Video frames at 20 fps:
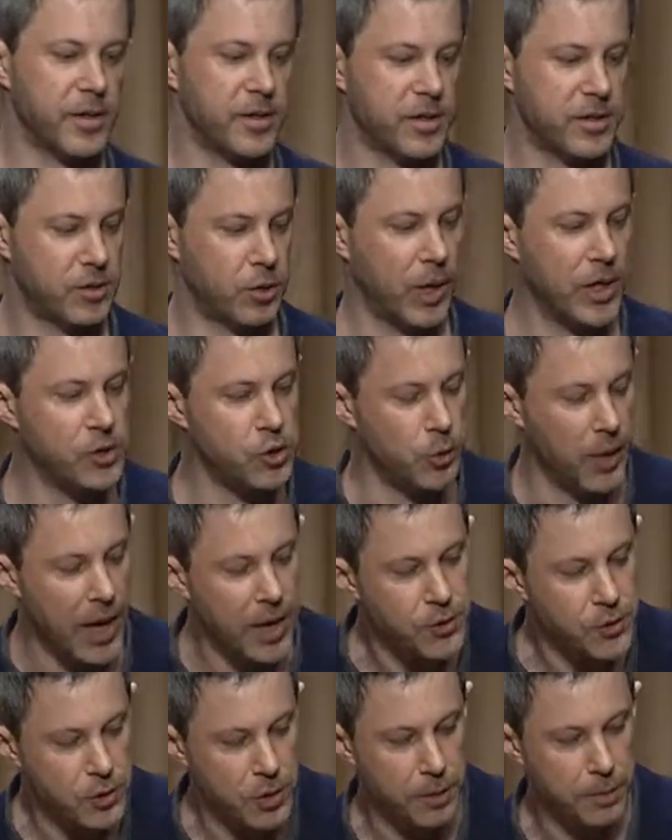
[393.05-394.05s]
So as you
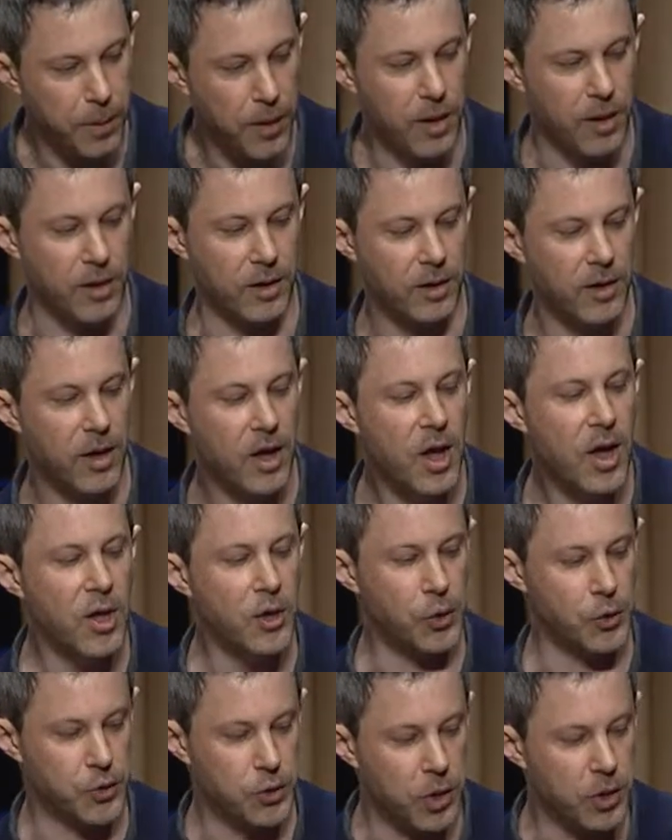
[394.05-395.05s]
enter the park,
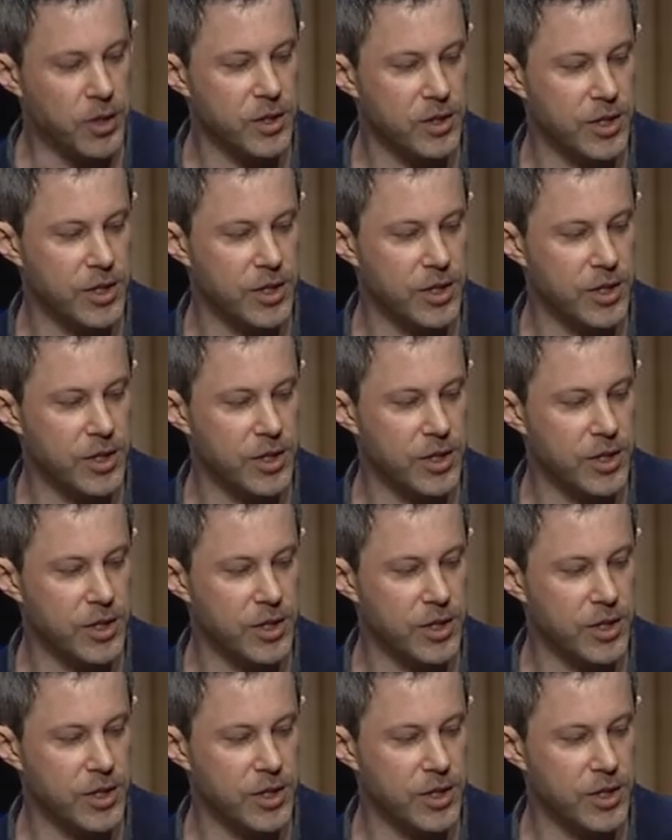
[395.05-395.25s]
you start to